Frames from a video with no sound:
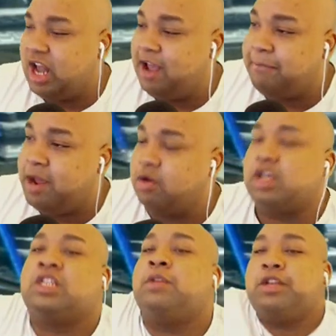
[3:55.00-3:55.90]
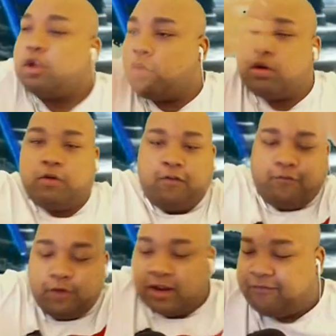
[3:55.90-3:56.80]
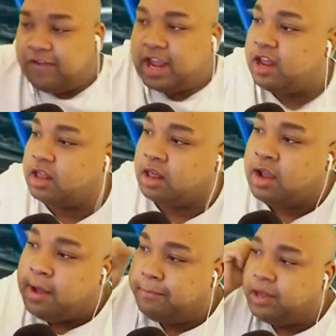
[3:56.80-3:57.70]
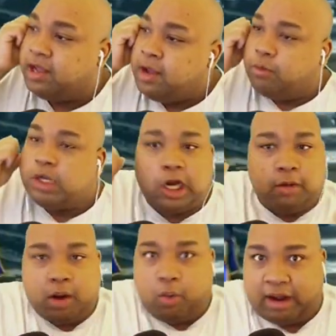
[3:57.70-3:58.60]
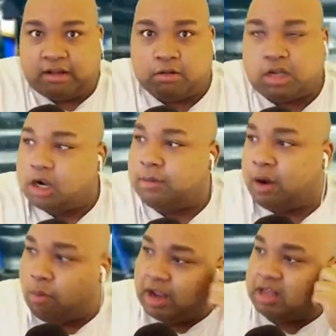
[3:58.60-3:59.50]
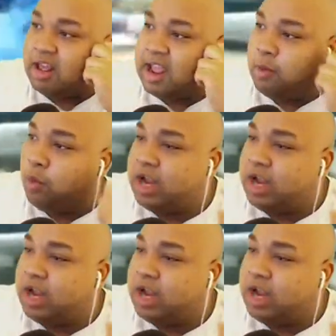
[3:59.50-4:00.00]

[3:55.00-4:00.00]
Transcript: fan Battle because she be throwing those fucking fans. But we're talking about Weiss. We're talking about Weiss. And